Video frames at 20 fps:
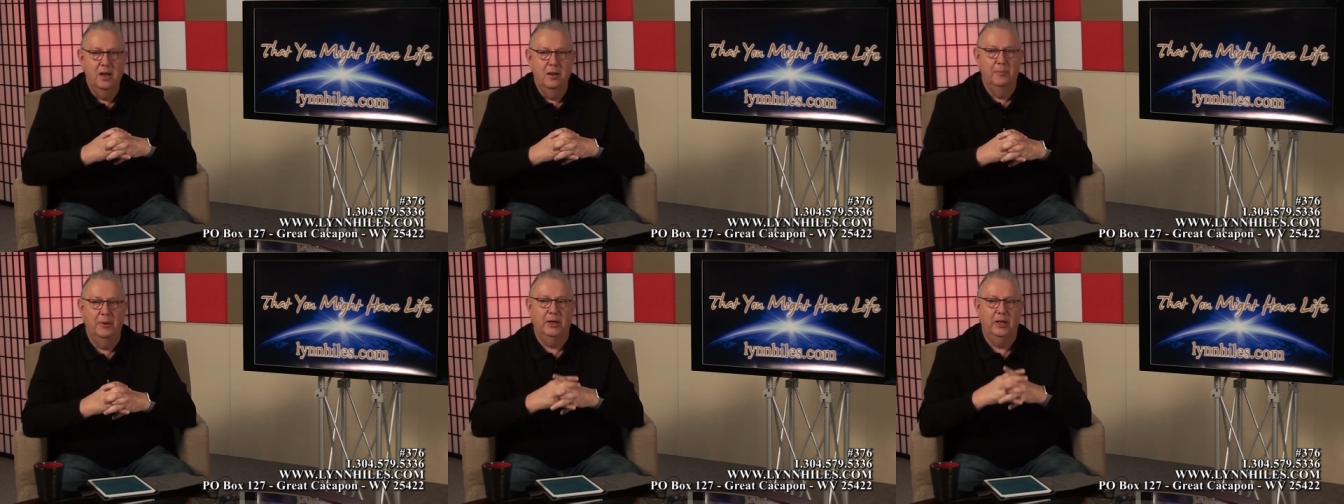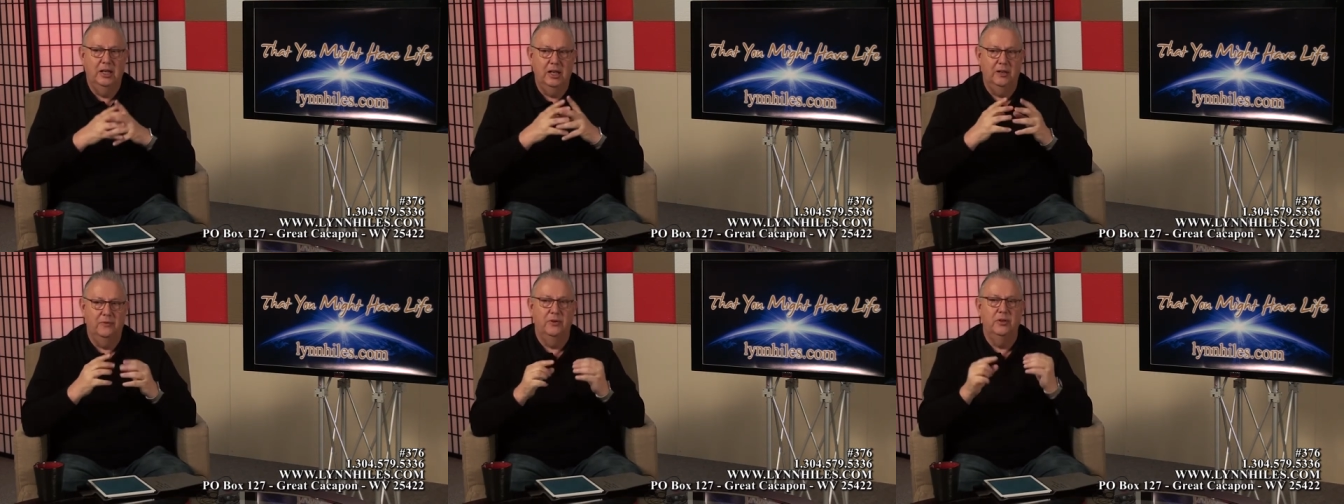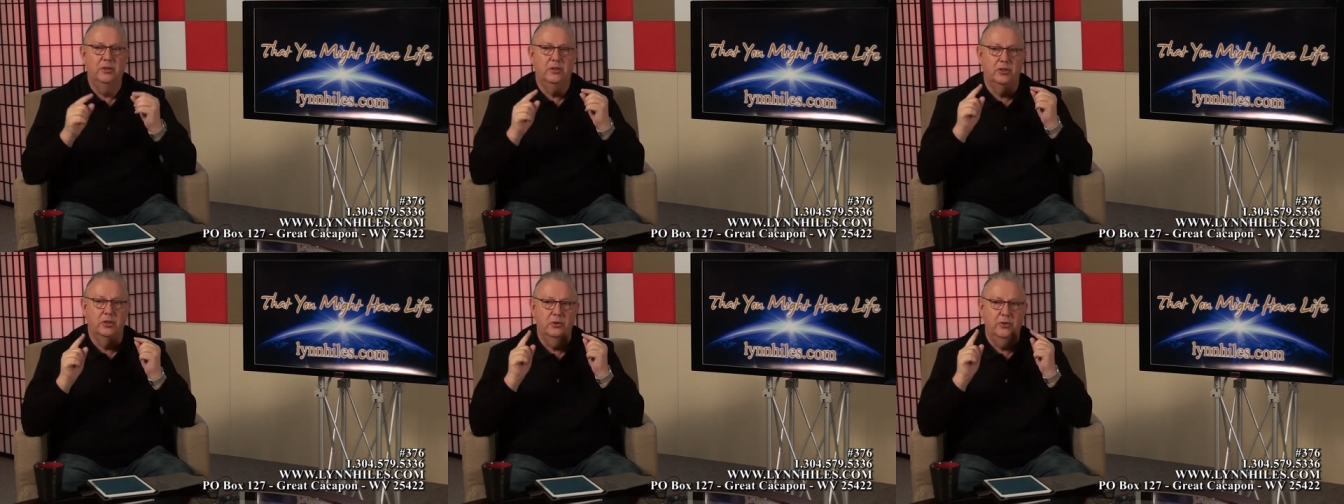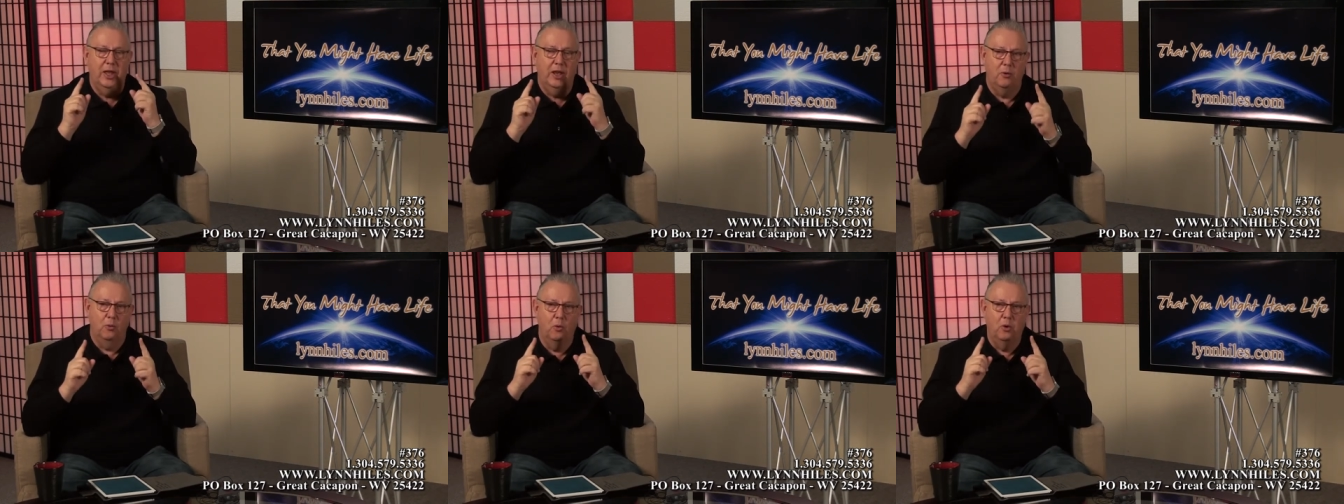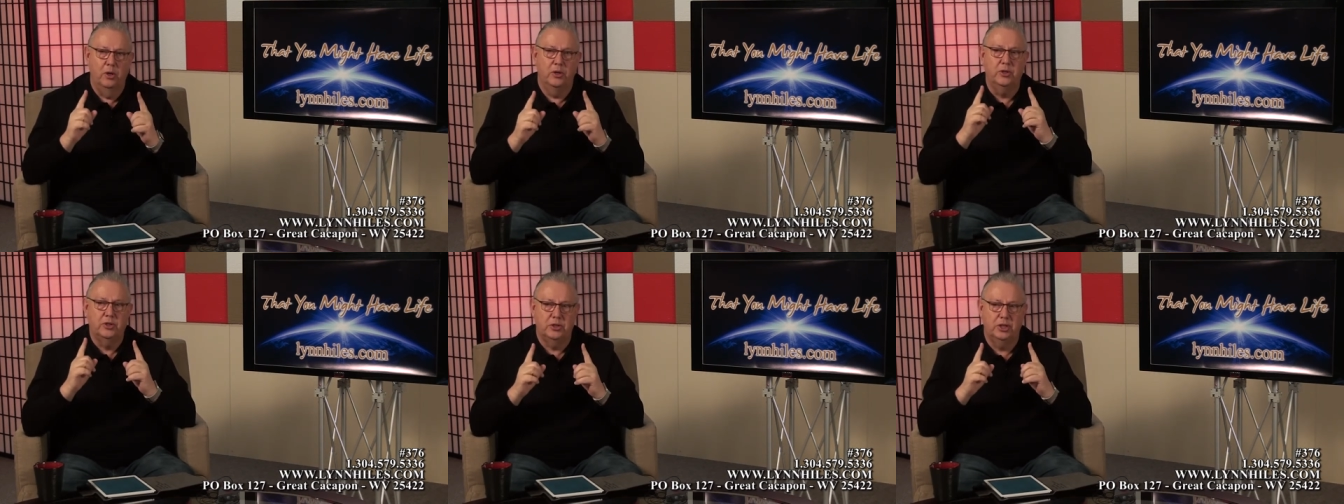but given to that
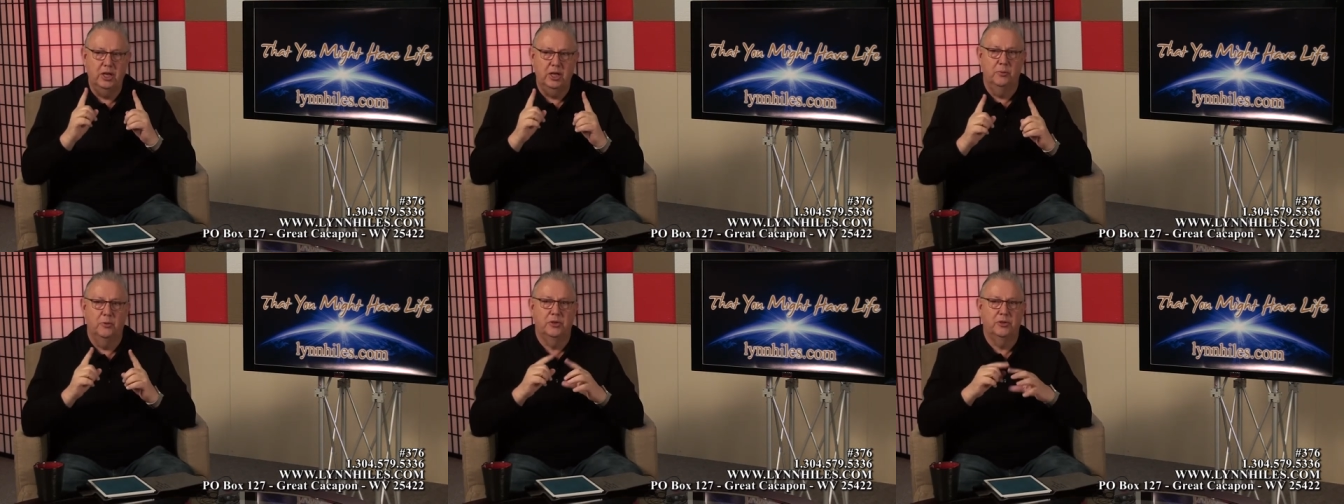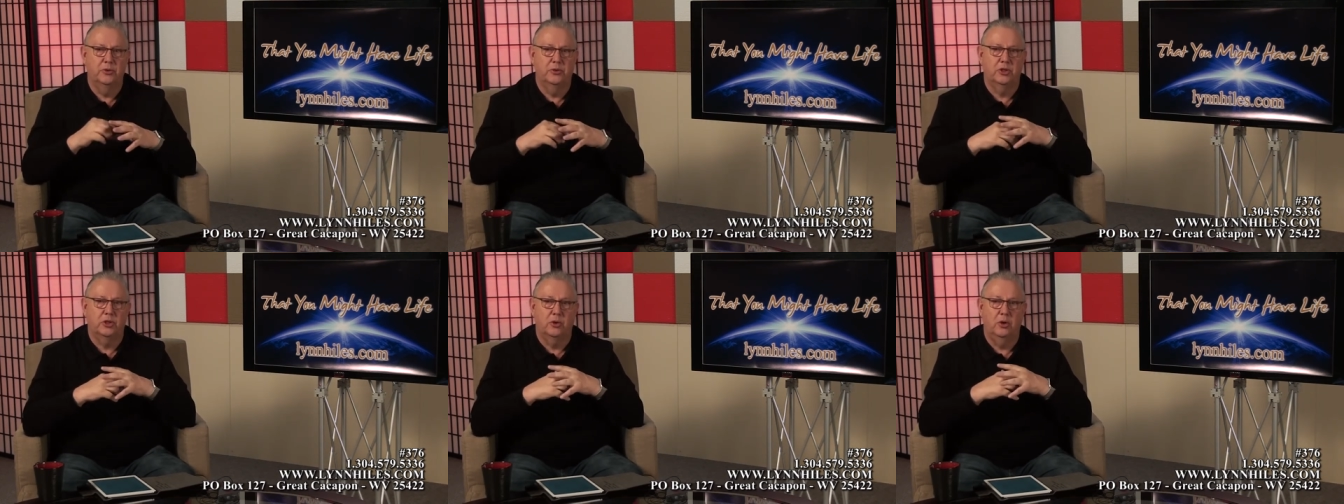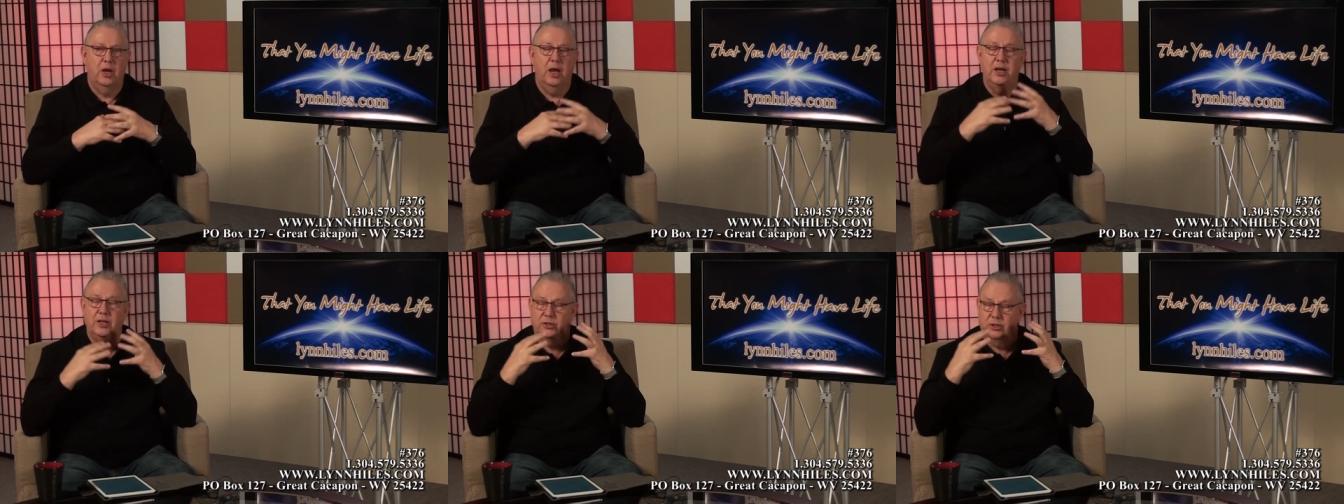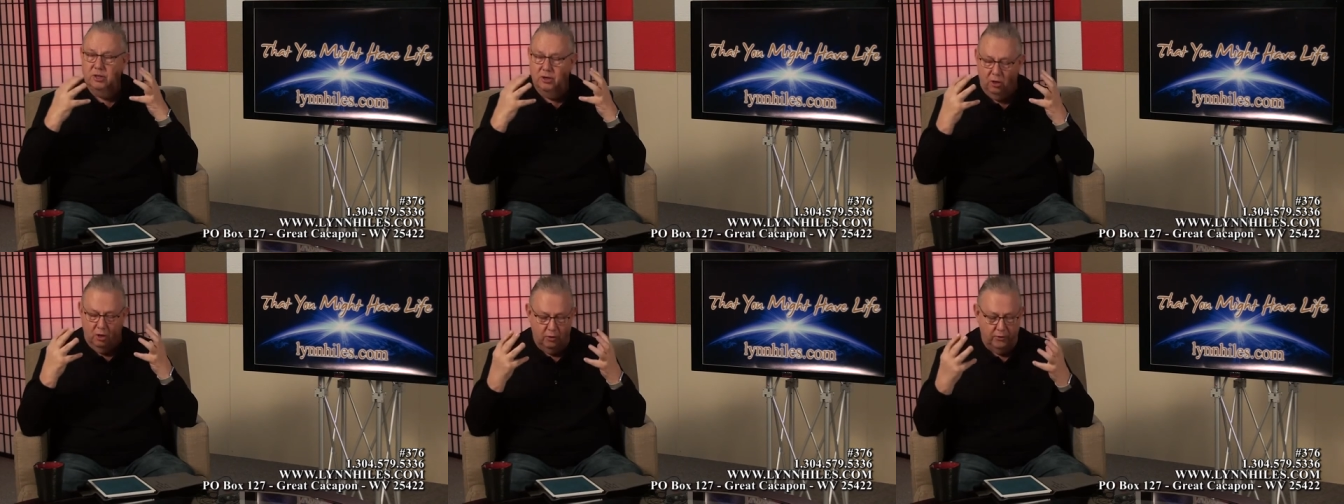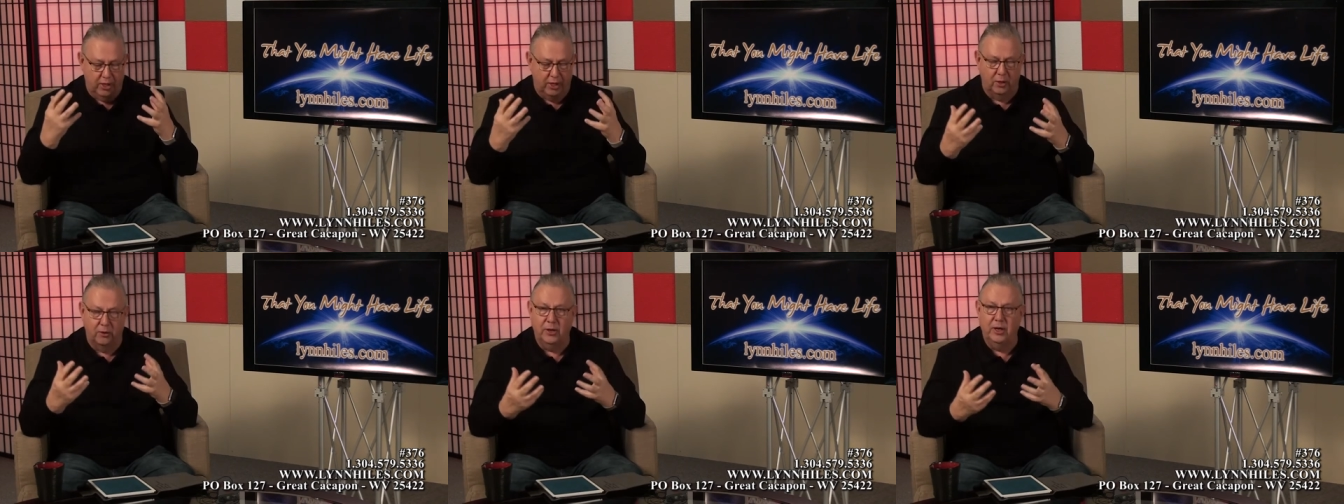one seed which is Christ and
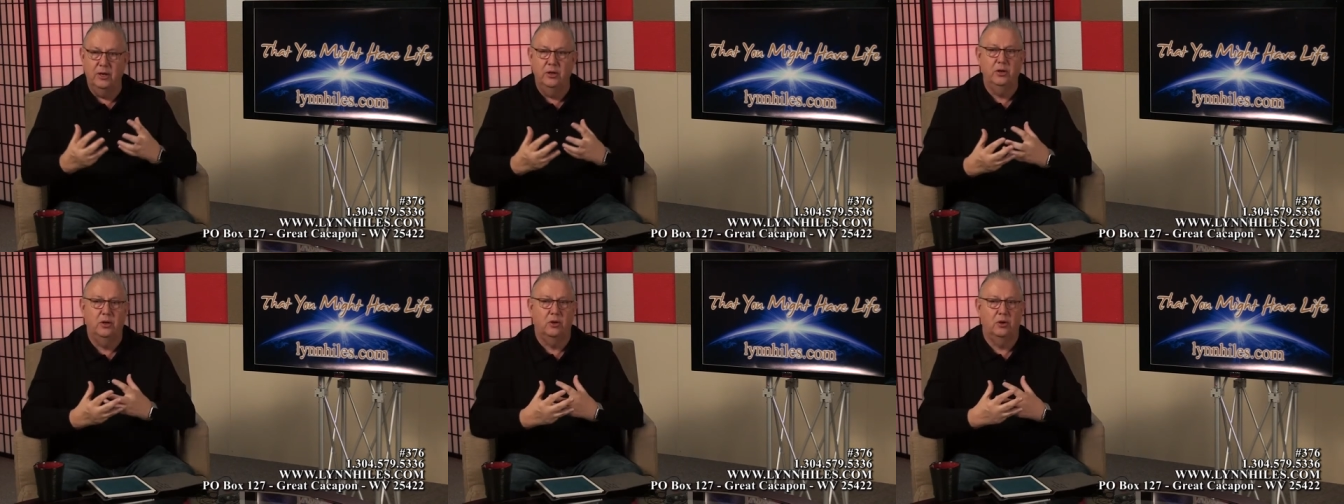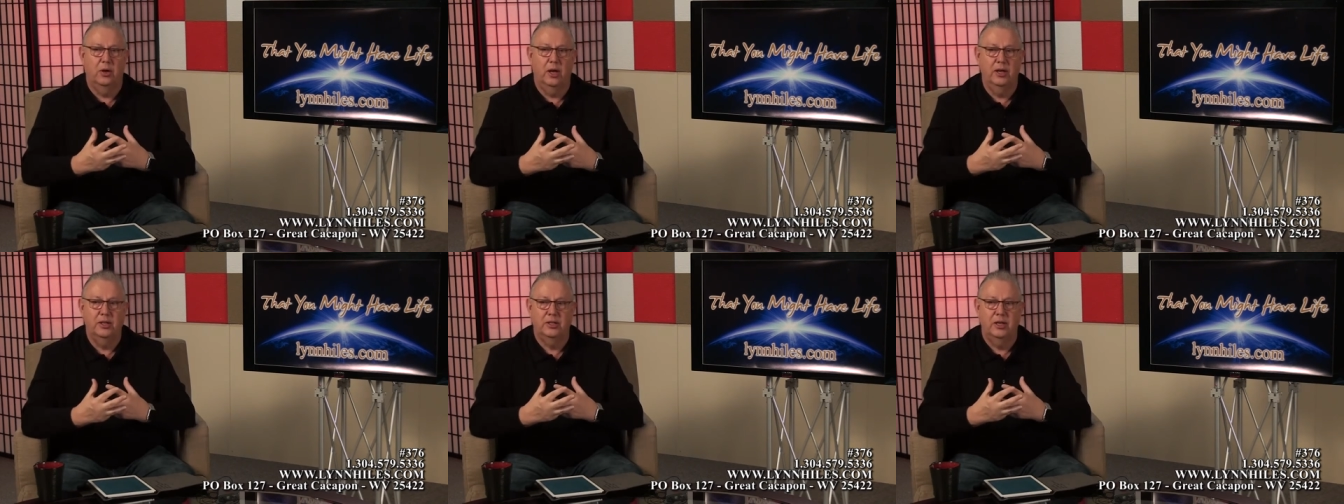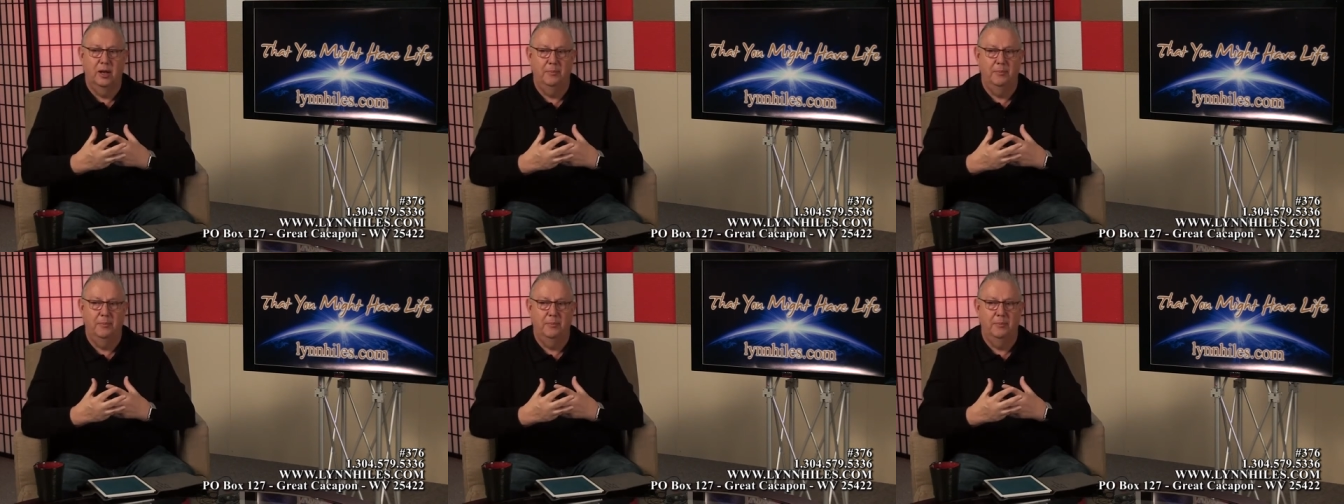all that are in Christ.